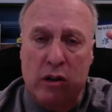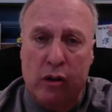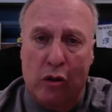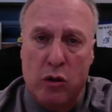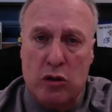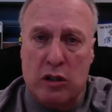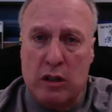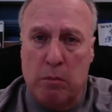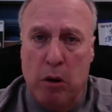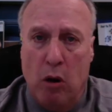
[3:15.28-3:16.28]
using the
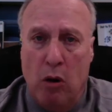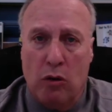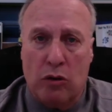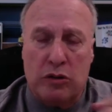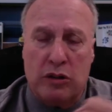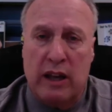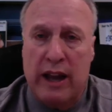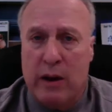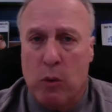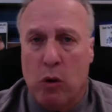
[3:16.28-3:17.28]
poles,
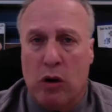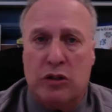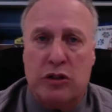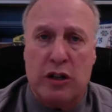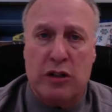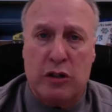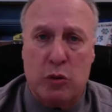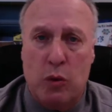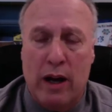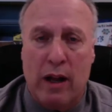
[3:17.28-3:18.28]
and it works just as
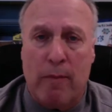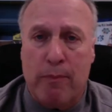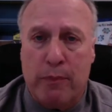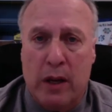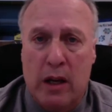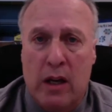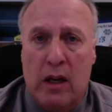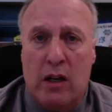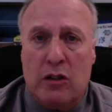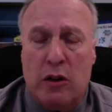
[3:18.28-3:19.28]
well.
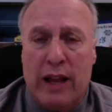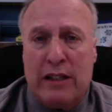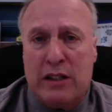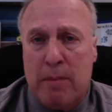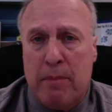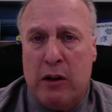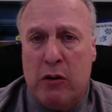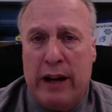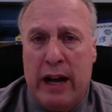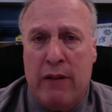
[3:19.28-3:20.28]
So that's something
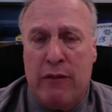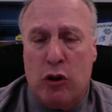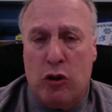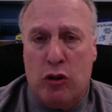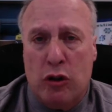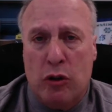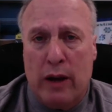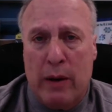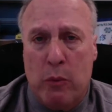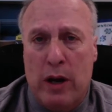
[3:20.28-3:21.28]
creative you could do.
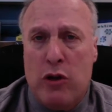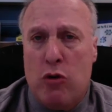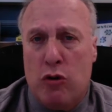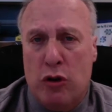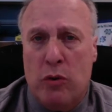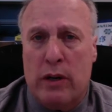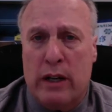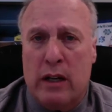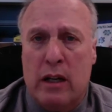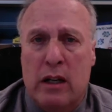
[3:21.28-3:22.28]
And when you do it
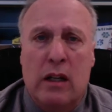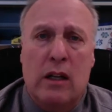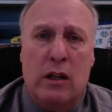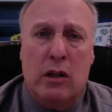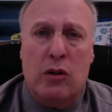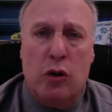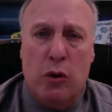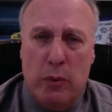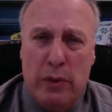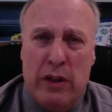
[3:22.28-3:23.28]

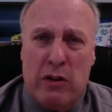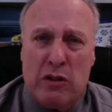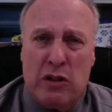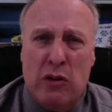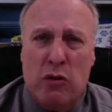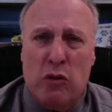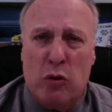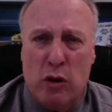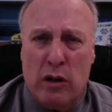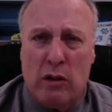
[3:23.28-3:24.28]
with your son or
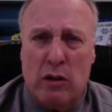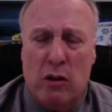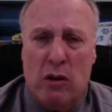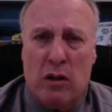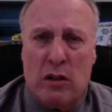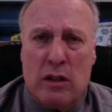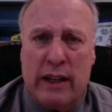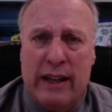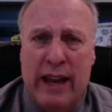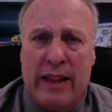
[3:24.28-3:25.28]
daughter, because
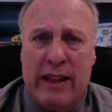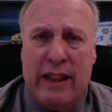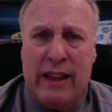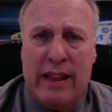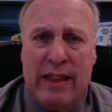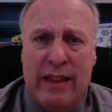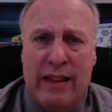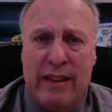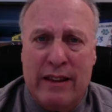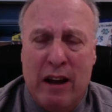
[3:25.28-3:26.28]
again,
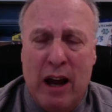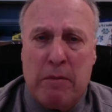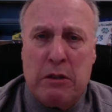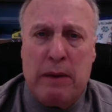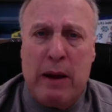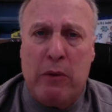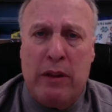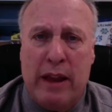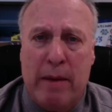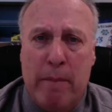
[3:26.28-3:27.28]
the time spent with
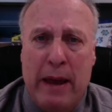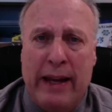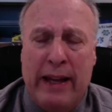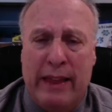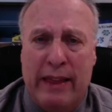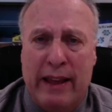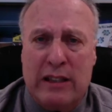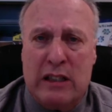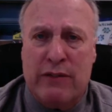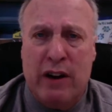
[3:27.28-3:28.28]
them making things
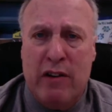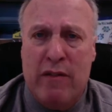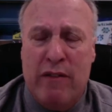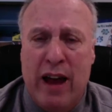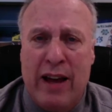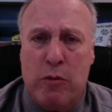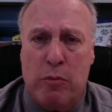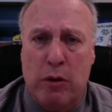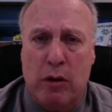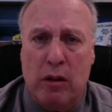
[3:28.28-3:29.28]
is very
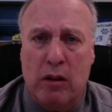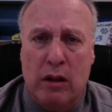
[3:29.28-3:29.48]
valuable